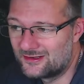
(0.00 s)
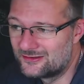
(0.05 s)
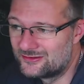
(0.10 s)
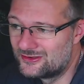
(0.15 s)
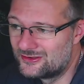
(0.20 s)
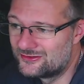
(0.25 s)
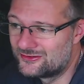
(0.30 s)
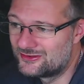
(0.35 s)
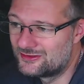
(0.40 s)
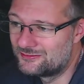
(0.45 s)

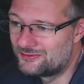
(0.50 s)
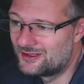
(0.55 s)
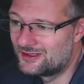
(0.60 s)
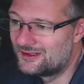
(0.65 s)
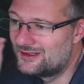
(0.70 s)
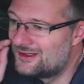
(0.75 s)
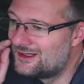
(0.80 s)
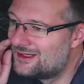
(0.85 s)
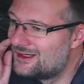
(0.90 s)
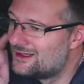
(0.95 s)
YouTube, right?
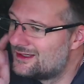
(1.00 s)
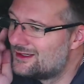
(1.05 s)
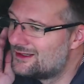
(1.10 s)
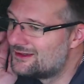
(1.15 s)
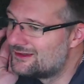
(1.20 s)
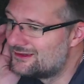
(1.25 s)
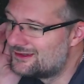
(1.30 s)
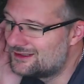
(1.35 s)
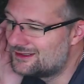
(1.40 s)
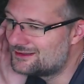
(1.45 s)

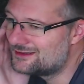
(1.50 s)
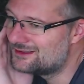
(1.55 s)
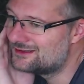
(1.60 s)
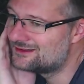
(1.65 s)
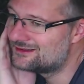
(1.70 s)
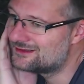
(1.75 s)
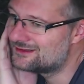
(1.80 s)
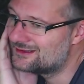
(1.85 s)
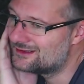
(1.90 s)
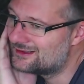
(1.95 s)
This
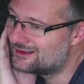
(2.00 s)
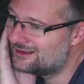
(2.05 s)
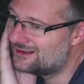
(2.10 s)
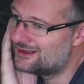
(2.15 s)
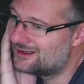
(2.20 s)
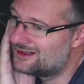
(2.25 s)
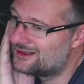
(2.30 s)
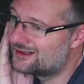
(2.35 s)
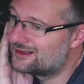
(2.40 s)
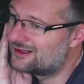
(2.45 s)
is
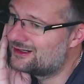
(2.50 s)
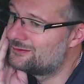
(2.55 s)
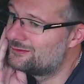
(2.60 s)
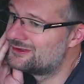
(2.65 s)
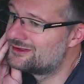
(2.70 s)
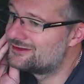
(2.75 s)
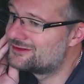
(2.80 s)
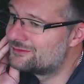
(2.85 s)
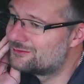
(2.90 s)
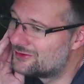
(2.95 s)
a
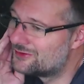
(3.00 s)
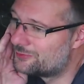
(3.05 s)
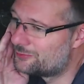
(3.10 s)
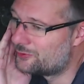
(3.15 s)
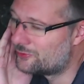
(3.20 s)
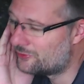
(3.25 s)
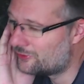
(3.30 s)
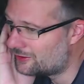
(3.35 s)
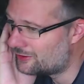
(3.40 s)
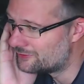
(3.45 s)
comment someone's
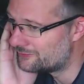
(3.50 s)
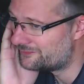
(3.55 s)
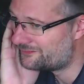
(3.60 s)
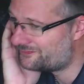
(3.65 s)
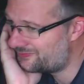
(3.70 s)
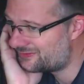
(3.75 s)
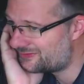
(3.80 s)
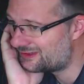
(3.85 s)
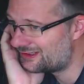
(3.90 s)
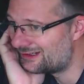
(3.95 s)
put on.
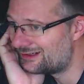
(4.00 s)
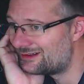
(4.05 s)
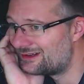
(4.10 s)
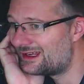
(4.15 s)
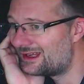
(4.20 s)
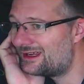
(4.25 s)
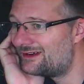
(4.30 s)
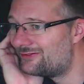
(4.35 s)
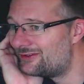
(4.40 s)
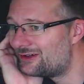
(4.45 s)
So
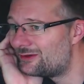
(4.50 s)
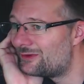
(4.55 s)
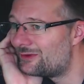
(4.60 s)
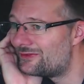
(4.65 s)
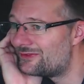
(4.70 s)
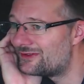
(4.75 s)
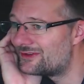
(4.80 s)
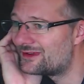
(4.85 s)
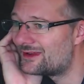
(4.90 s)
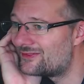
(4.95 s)
if I want
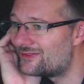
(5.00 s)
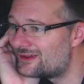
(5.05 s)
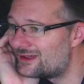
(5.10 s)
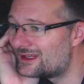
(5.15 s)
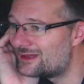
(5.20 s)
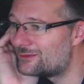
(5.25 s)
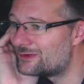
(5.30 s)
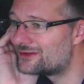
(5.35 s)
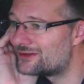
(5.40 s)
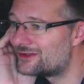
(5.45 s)
to send an
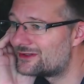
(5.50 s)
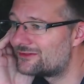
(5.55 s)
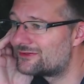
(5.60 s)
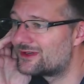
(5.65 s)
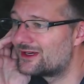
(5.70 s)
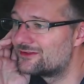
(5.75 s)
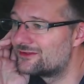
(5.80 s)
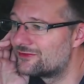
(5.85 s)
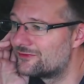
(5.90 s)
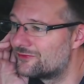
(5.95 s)
email
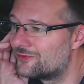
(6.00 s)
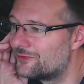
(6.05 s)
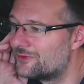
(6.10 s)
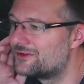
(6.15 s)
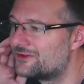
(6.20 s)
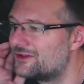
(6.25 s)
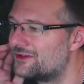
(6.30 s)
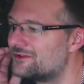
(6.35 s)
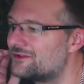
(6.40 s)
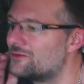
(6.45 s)
notification from the
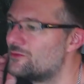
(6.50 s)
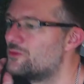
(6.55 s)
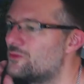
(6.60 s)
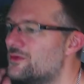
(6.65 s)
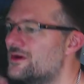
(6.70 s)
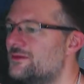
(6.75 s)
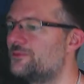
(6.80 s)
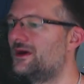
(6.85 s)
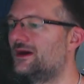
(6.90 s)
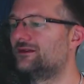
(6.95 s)
system
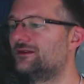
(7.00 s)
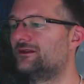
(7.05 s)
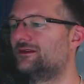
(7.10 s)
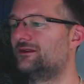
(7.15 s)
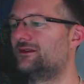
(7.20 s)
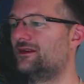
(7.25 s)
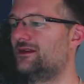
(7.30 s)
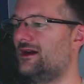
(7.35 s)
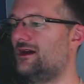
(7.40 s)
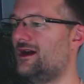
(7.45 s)
with buttons
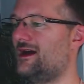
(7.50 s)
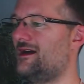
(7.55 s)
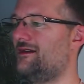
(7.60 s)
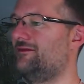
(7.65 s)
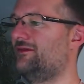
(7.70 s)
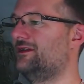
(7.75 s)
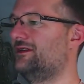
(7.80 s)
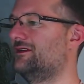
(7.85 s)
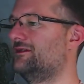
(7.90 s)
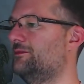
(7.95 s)
that have
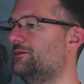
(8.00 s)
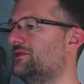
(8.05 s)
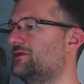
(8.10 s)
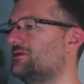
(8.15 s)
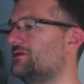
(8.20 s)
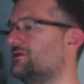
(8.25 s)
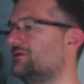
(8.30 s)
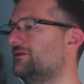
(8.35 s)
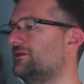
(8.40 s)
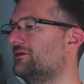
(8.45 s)
an
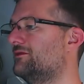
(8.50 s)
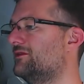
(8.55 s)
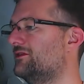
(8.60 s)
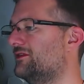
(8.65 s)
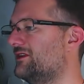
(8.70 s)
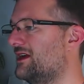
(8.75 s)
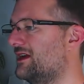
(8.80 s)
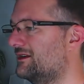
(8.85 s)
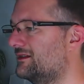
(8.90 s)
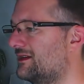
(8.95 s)
approve and
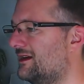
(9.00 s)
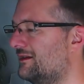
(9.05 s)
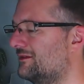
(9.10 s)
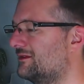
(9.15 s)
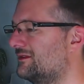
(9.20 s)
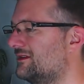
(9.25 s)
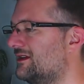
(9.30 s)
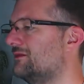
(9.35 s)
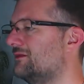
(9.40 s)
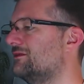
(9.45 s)
reject, how does
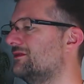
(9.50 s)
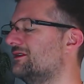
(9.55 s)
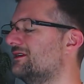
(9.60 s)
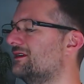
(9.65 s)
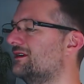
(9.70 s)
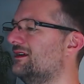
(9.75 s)
that work?